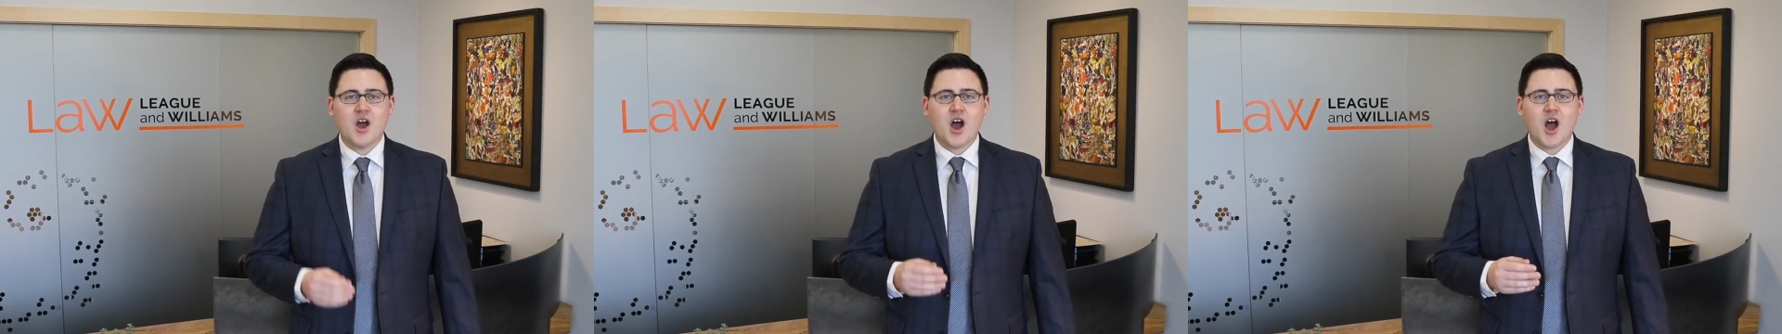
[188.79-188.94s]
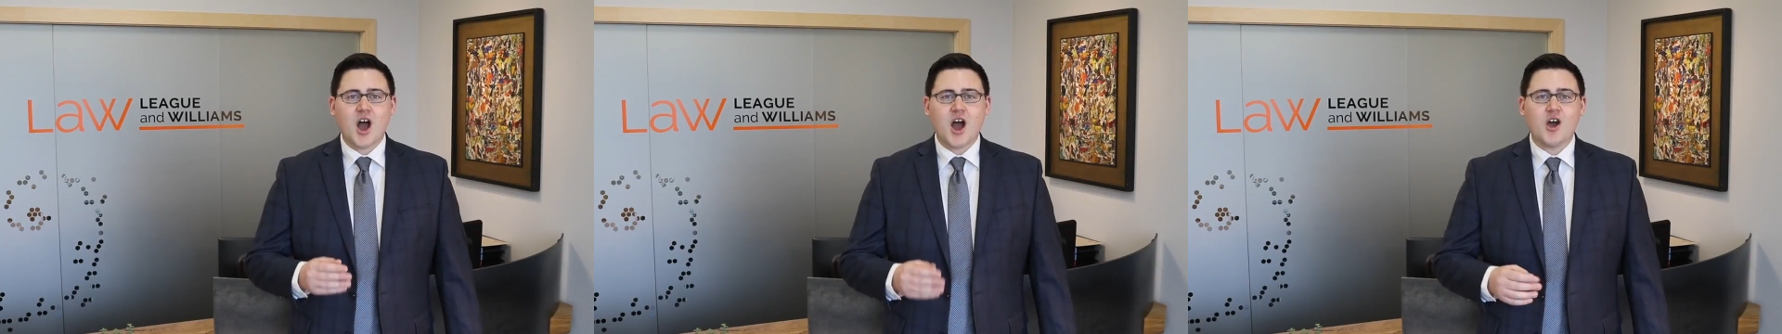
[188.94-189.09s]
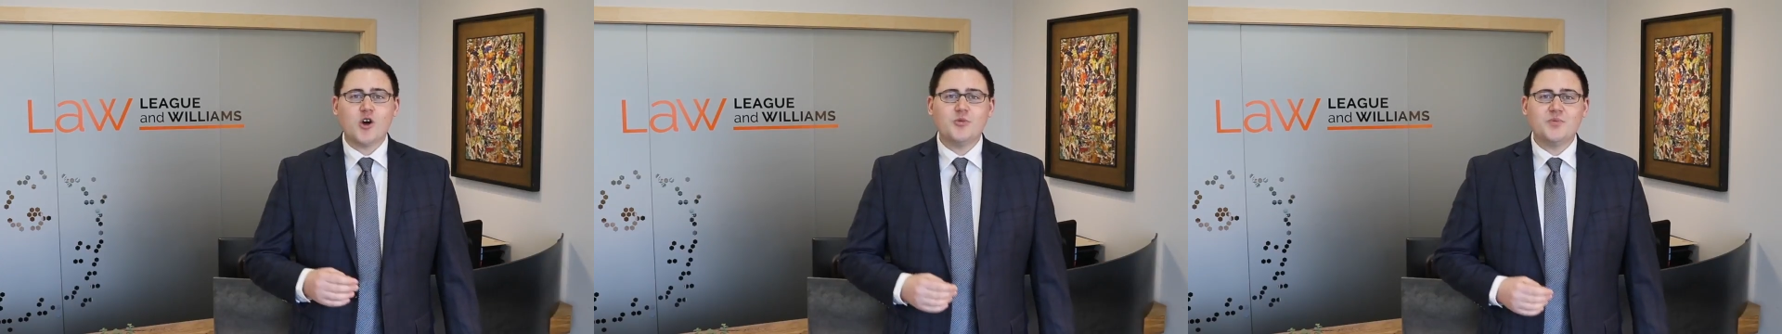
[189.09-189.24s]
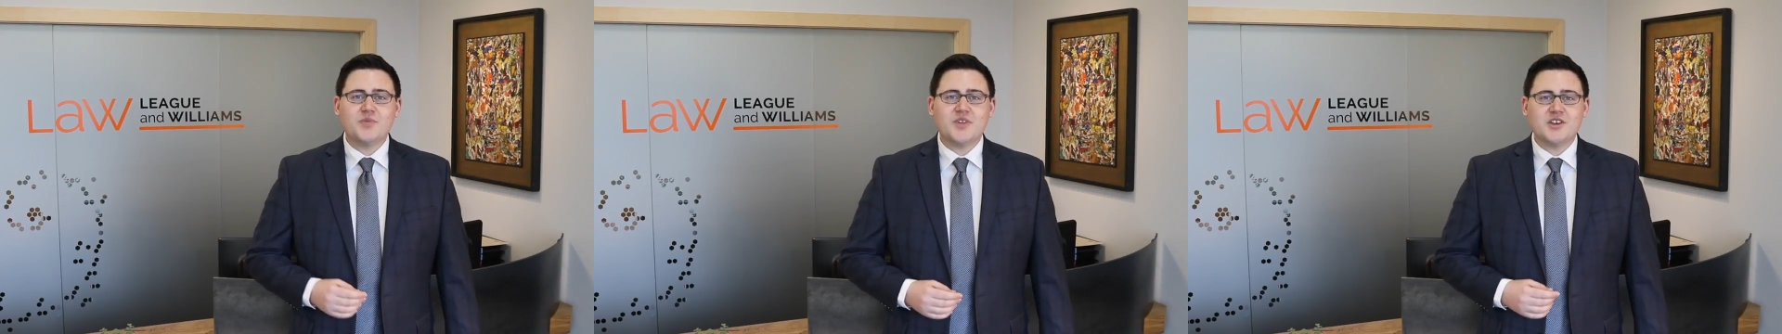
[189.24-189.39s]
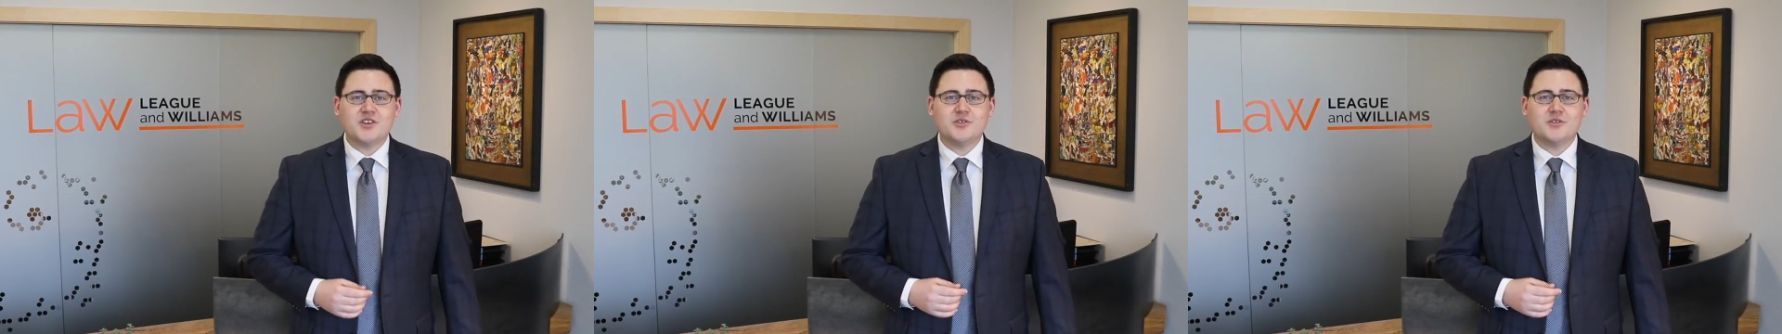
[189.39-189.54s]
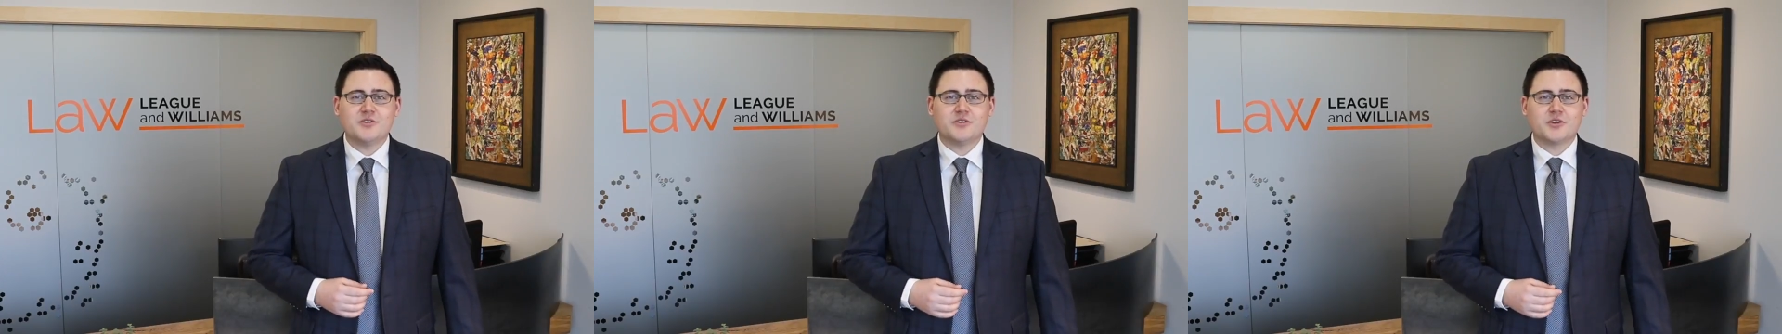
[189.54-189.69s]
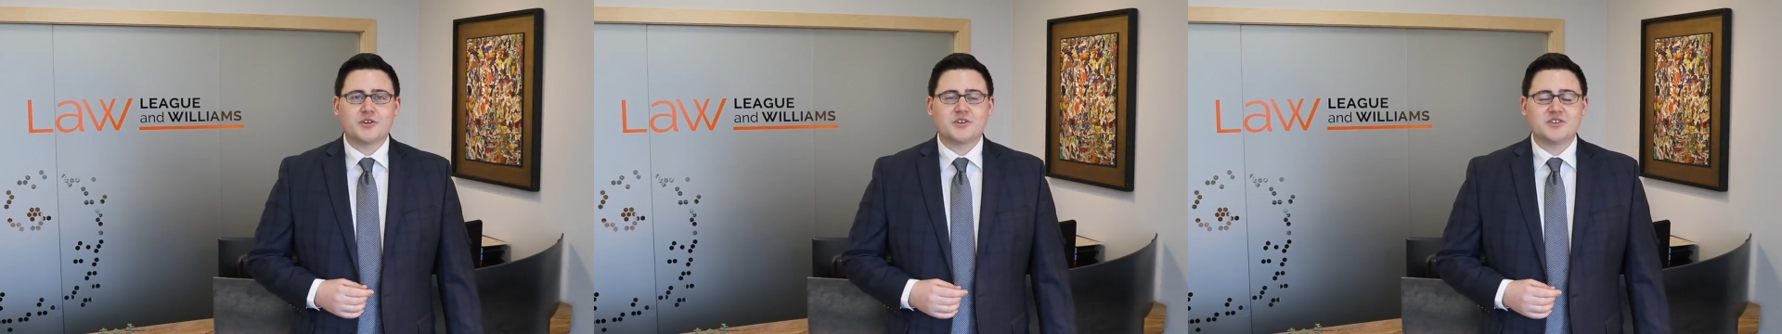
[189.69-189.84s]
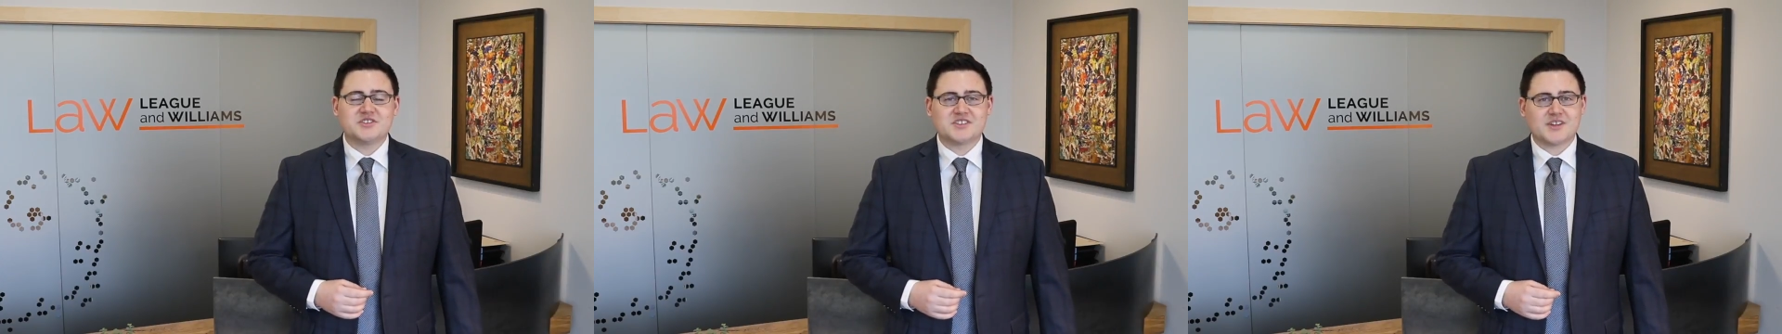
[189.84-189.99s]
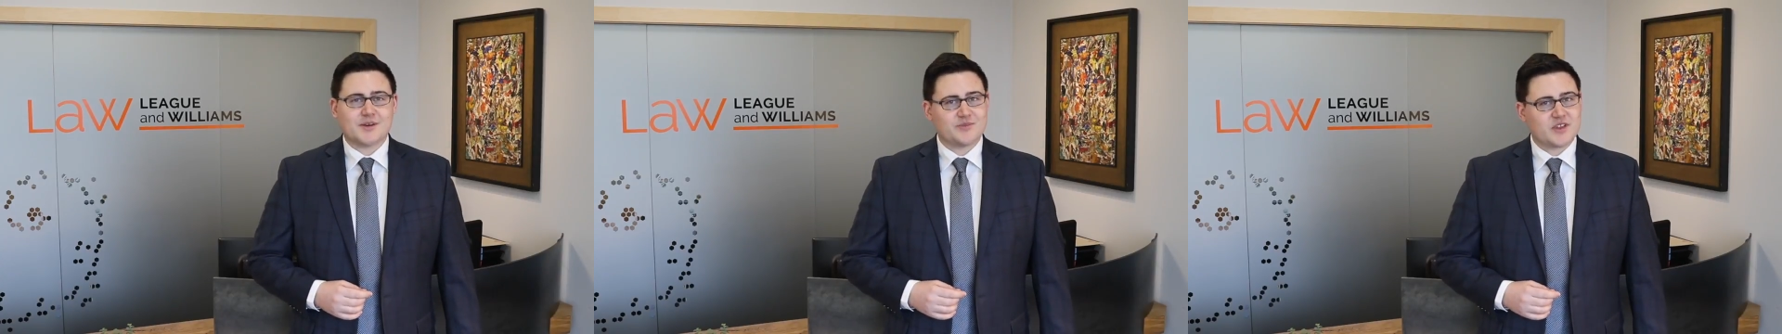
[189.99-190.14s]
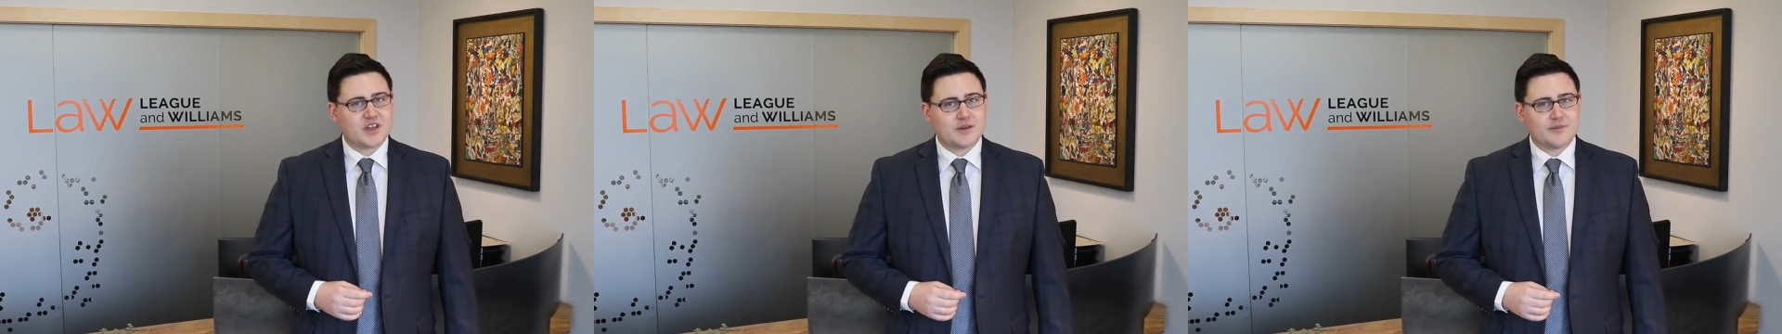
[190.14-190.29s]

I hope that you have learned something